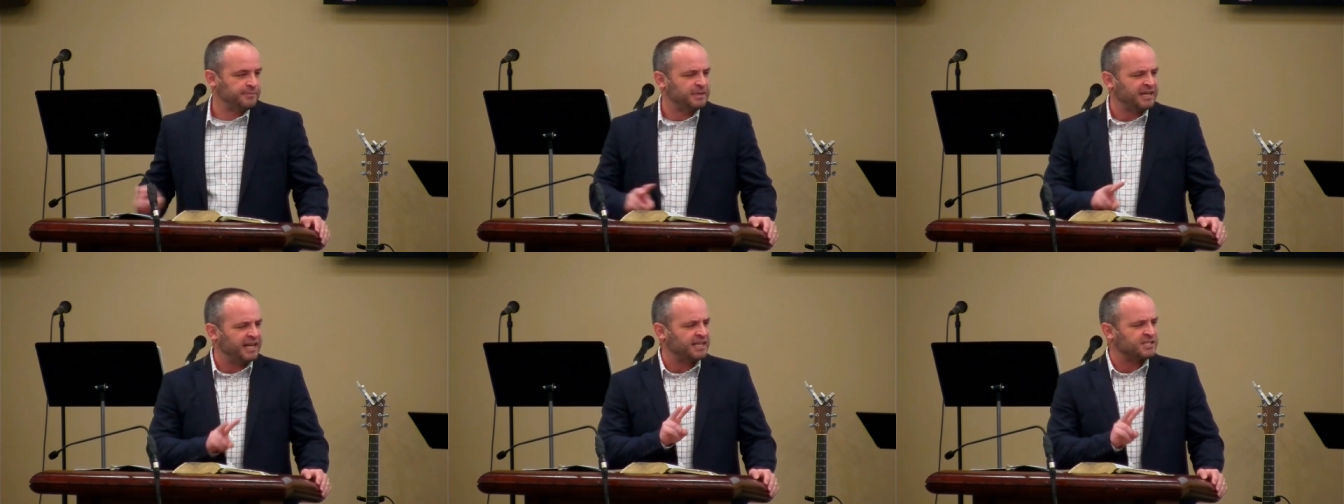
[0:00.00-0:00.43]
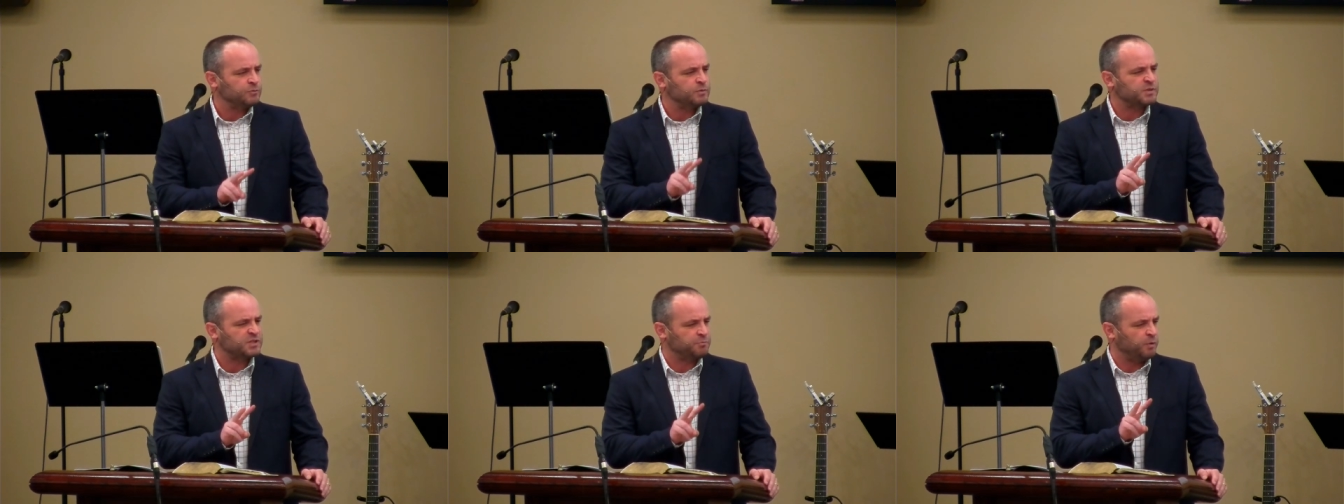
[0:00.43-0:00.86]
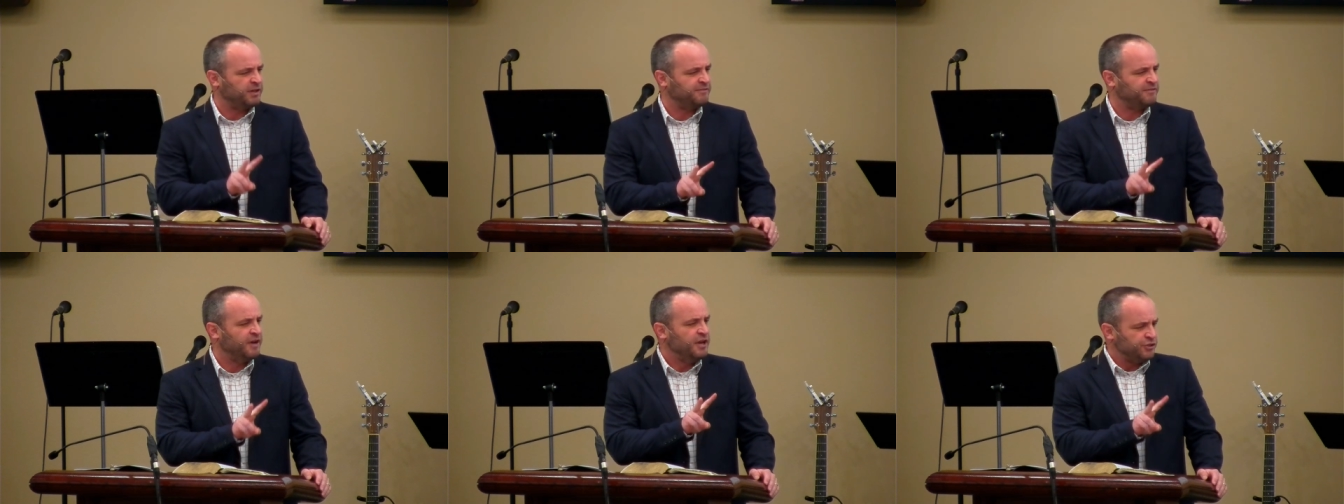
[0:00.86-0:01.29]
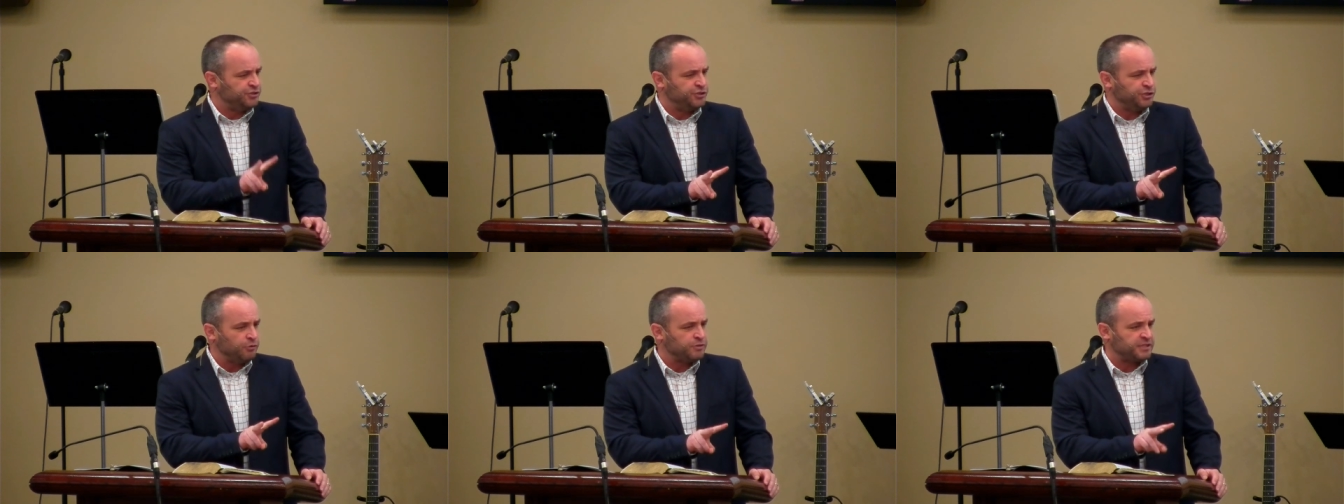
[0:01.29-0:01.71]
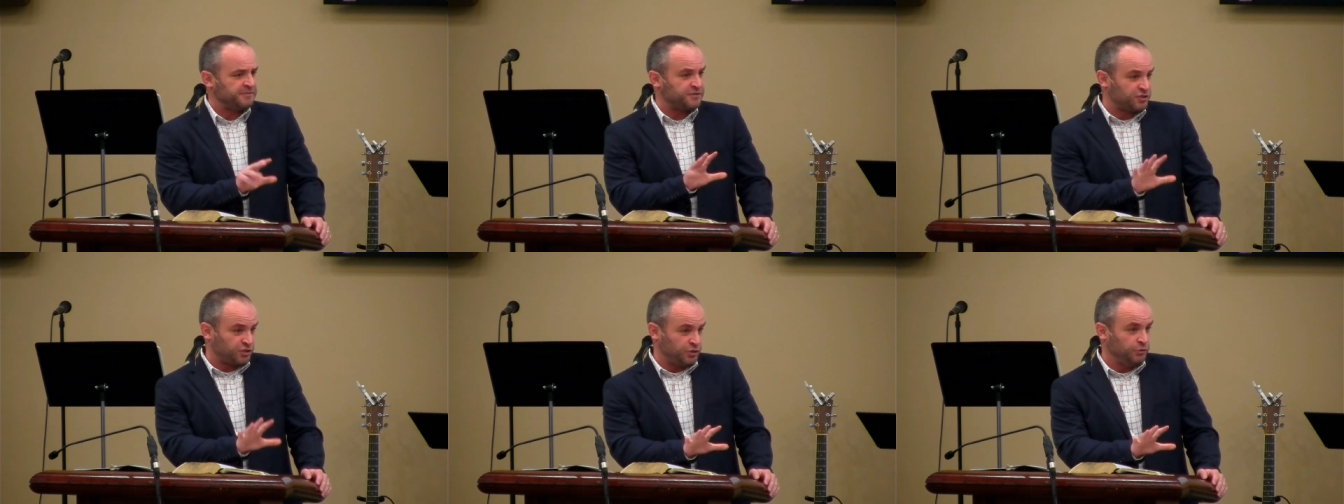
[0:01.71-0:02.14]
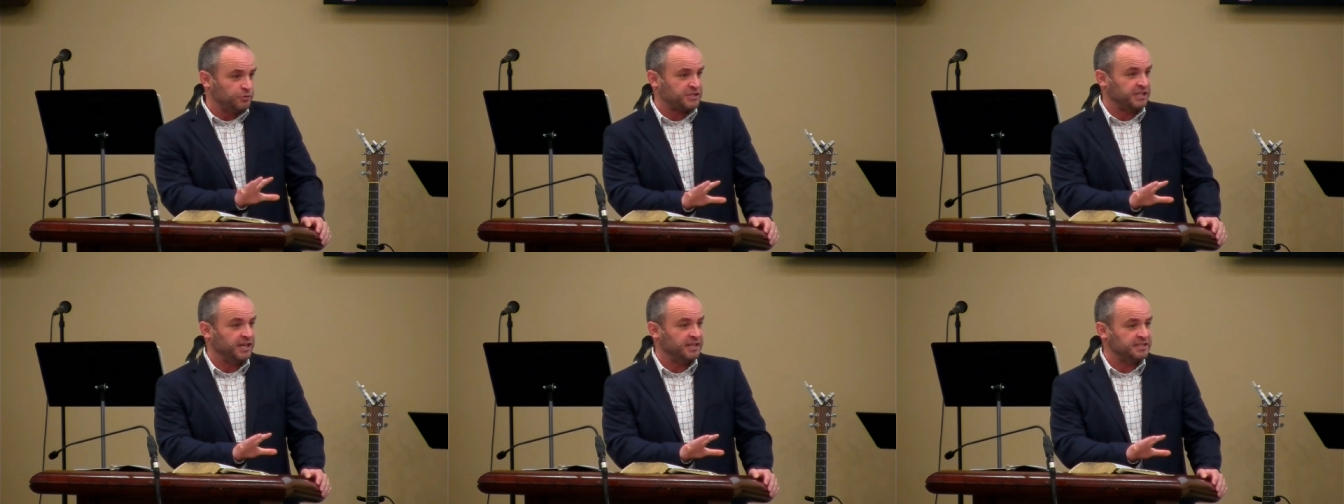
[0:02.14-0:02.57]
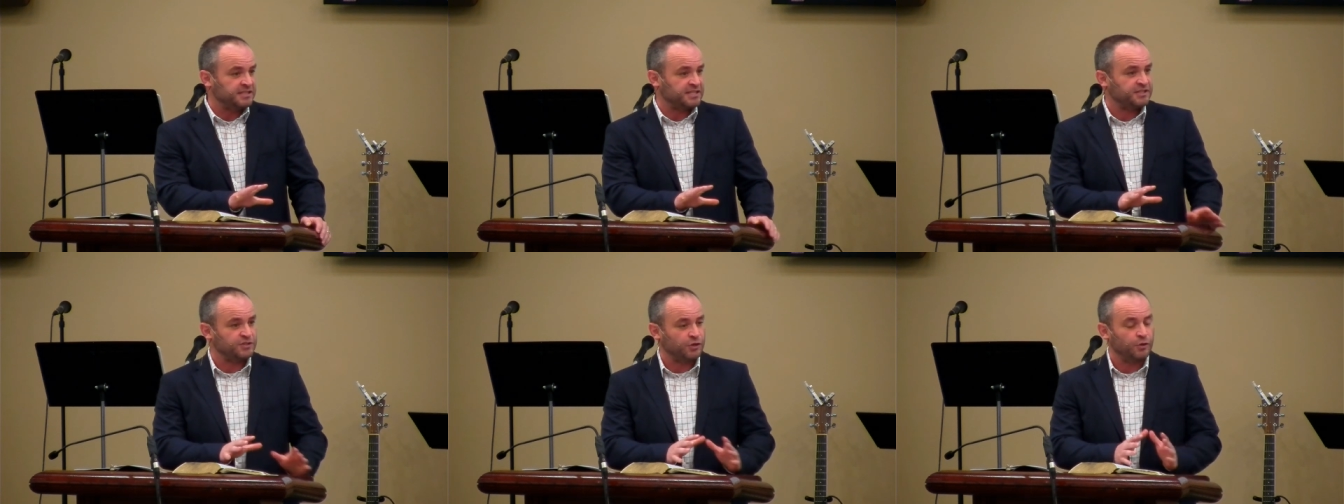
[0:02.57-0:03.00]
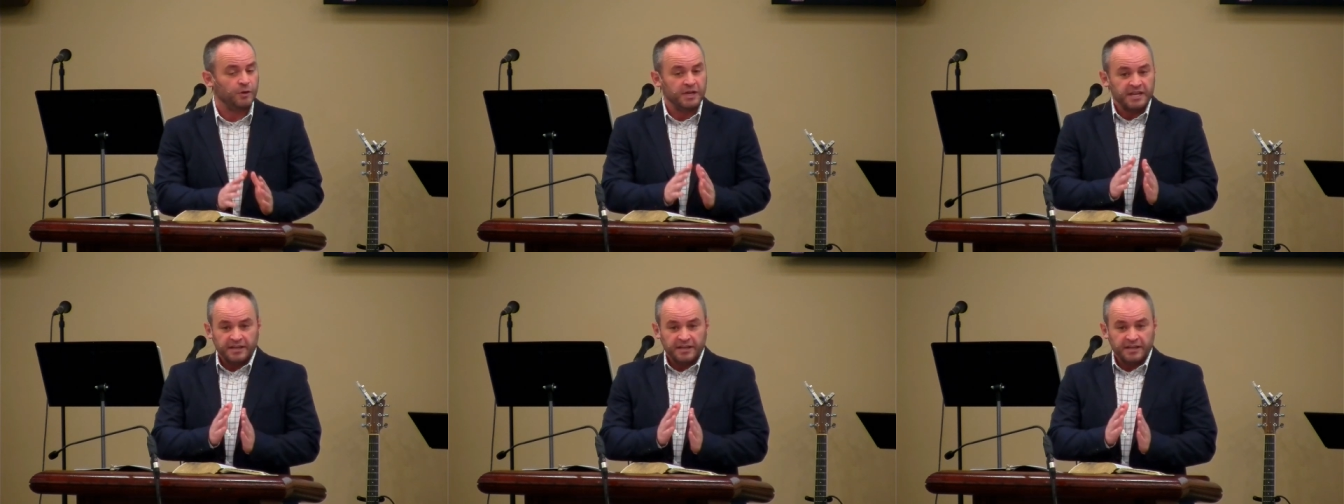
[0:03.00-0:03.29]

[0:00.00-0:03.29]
Manasseh was one of Joseph's two sons, and so